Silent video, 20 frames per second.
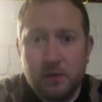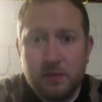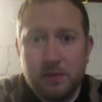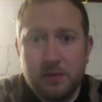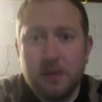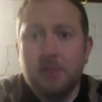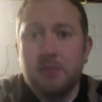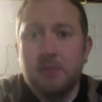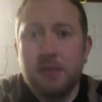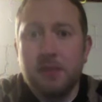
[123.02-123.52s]

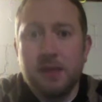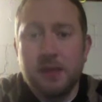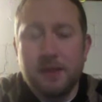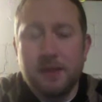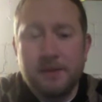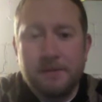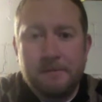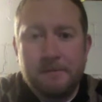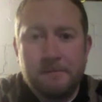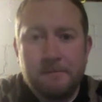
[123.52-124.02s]
me to be,
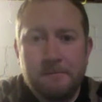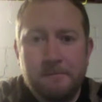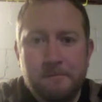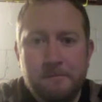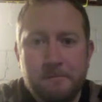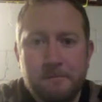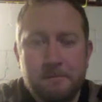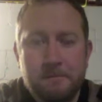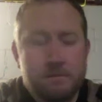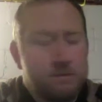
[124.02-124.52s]

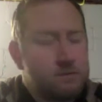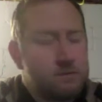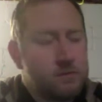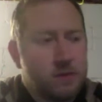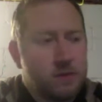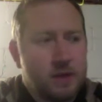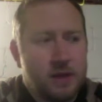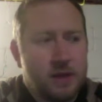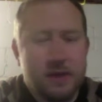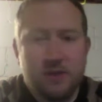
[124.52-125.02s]

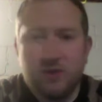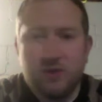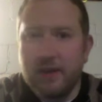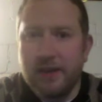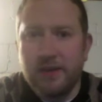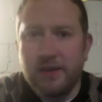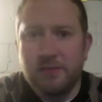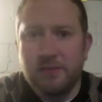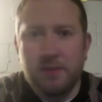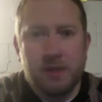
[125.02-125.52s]
and it
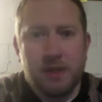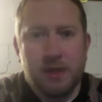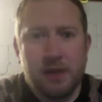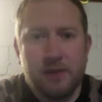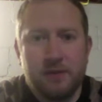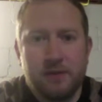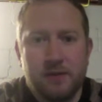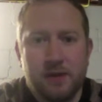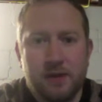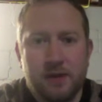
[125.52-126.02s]
changed my life
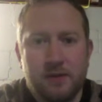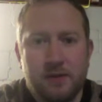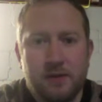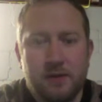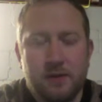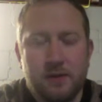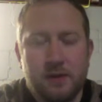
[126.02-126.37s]
forever.